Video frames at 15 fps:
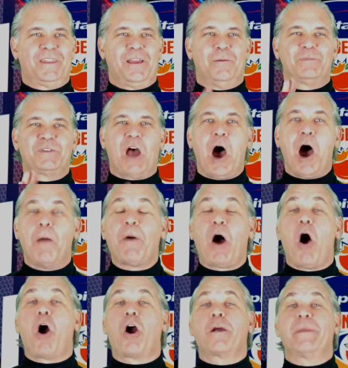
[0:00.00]
Thumbs up.
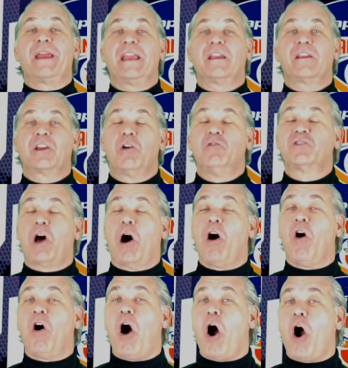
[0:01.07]
Army goes
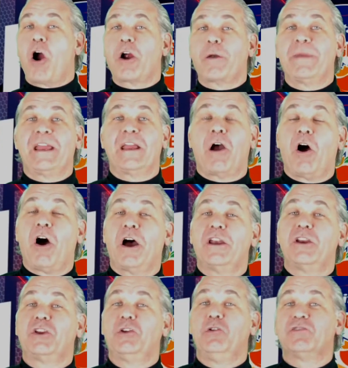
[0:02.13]
all Army
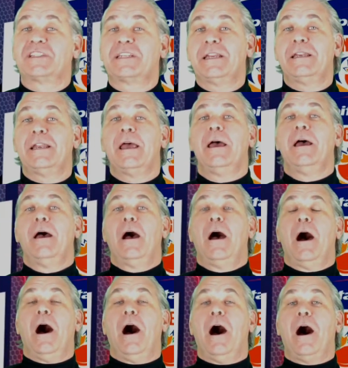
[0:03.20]
on Houston.
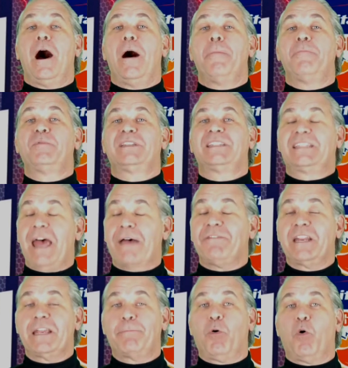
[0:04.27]

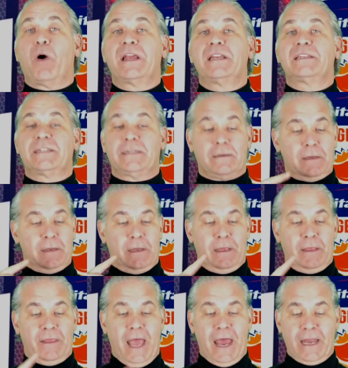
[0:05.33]
70 points.
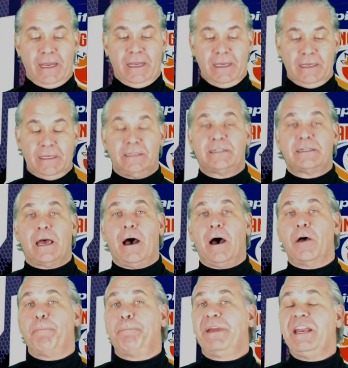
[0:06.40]
That is
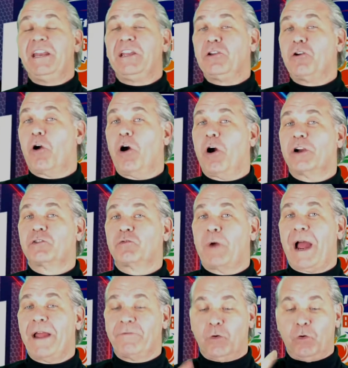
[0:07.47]
beating your arch
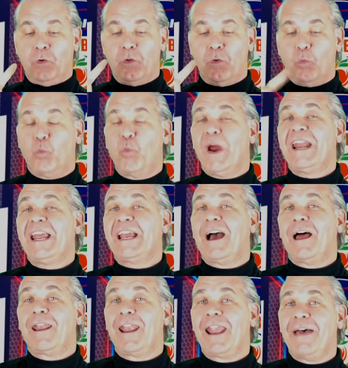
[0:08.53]
rival, winning
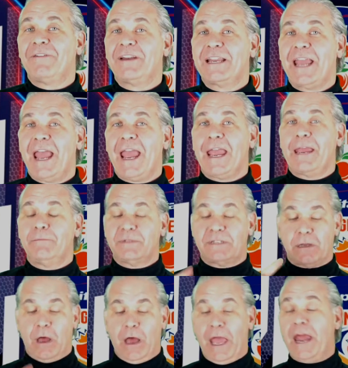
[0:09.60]
11
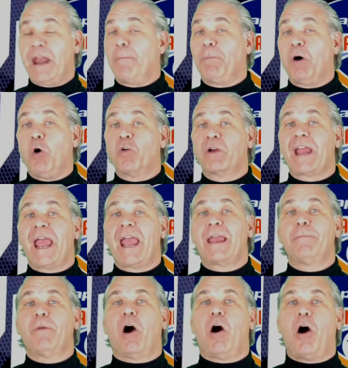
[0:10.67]
games and a bowl
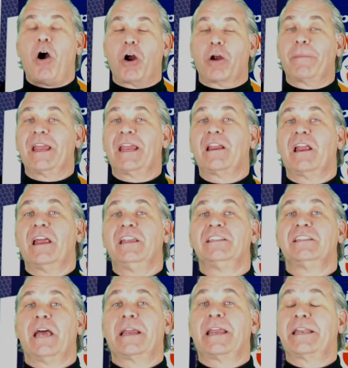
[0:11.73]
game. Army
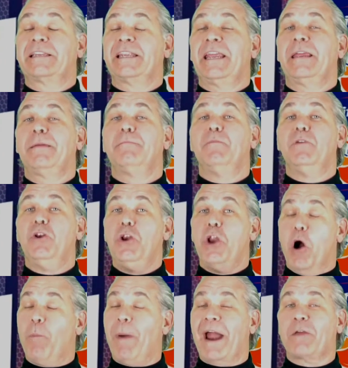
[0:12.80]
is a team
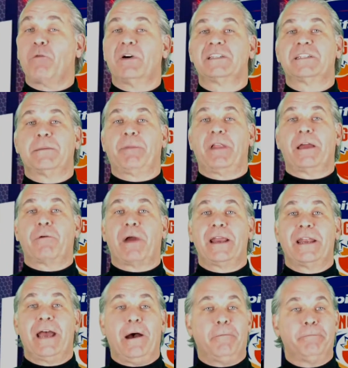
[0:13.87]
nobody wants to play
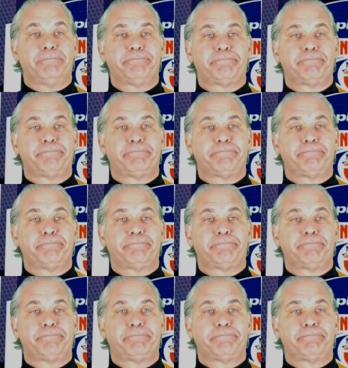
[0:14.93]
right now.